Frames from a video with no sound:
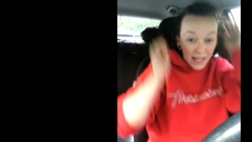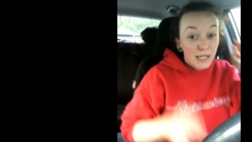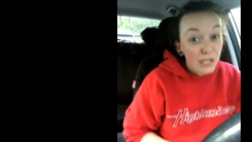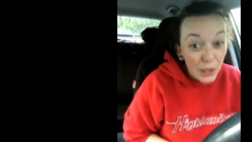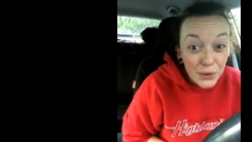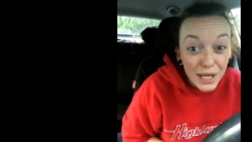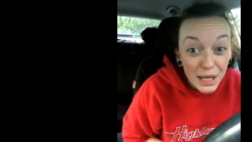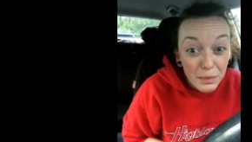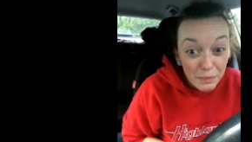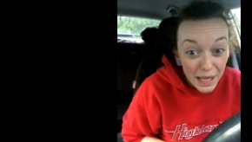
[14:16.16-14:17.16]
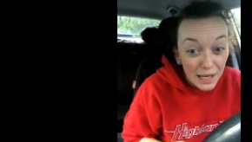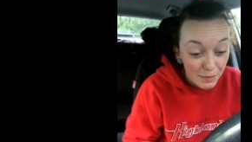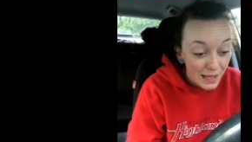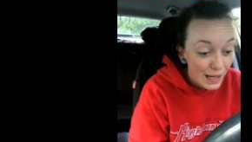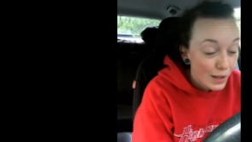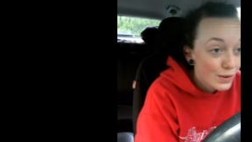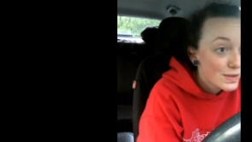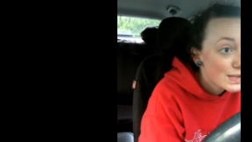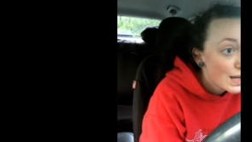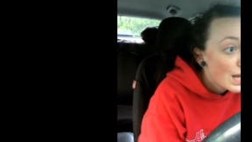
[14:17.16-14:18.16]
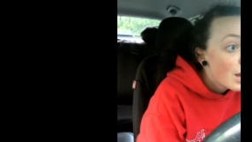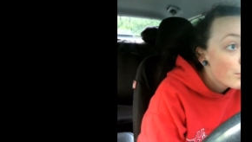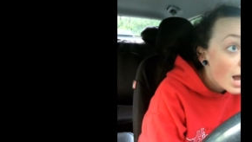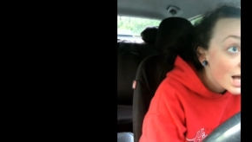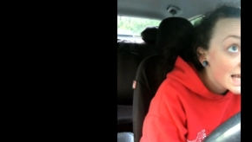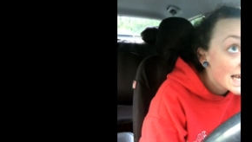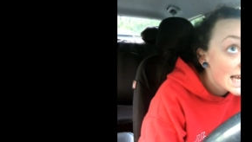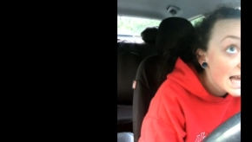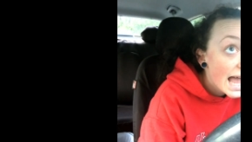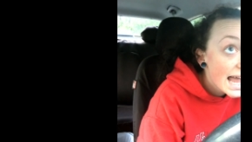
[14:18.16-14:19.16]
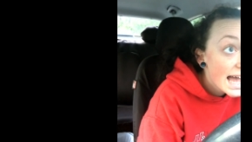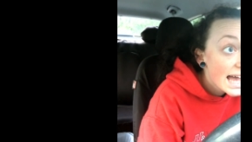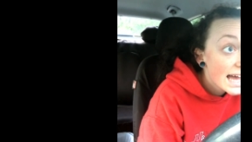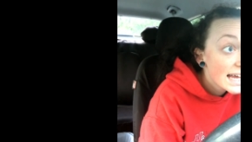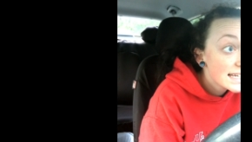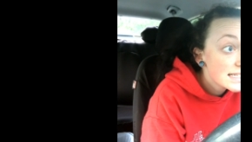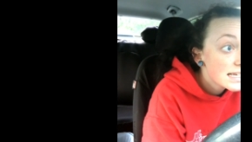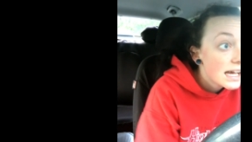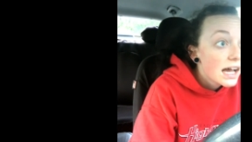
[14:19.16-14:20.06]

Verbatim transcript: loaded baked potatoes, broccoli, and